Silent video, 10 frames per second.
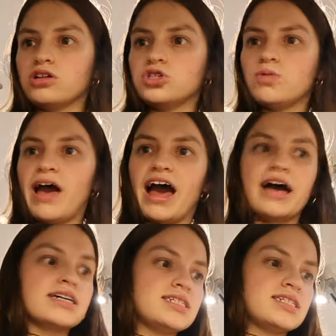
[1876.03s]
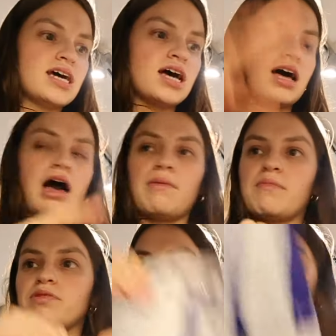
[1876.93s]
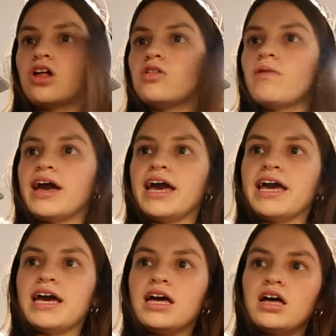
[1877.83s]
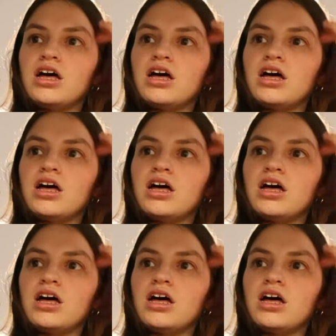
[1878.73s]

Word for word: two bags. Um, I'm going to put this all away.